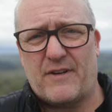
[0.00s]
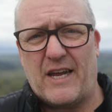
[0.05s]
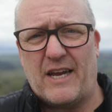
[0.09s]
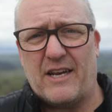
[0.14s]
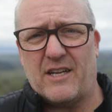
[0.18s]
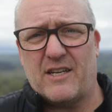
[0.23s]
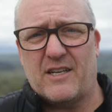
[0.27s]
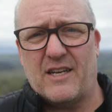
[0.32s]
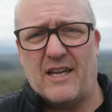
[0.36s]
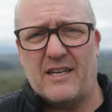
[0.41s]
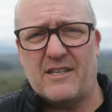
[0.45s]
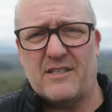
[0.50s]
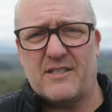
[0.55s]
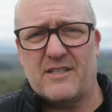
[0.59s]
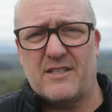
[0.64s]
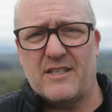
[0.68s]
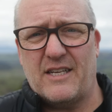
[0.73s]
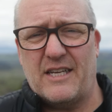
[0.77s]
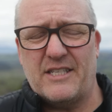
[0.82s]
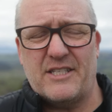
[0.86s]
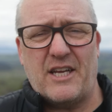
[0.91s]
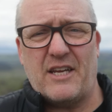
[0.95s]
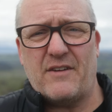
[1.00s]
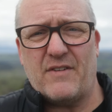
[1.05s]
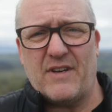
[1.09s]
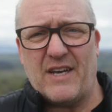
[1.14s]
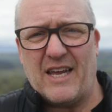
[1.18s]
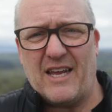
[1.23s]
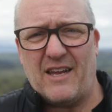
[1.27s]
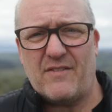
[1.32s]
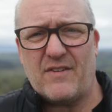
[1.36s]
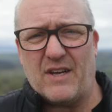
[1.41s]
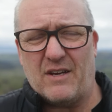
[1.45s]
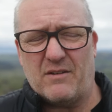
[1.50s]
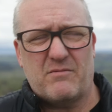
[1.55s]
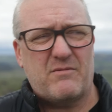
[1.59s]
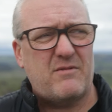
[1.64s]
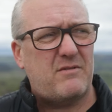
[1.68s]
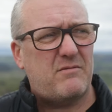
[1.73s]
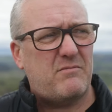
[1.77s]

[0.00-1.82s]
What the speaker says: Canon lens is even heavier.